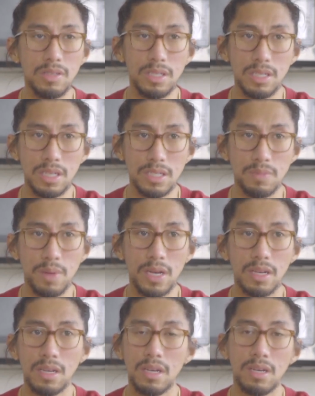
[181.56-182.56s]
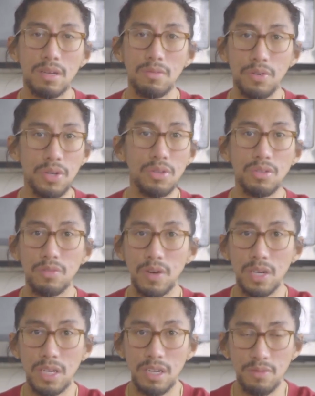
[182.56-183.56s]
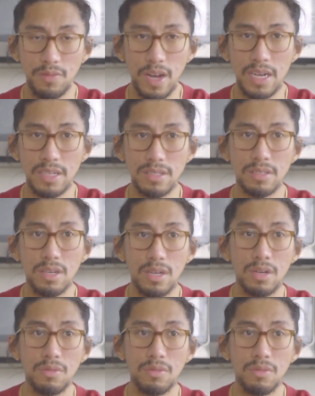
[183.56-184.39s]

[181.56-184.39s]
you didn't expect, for you to fall in love fast,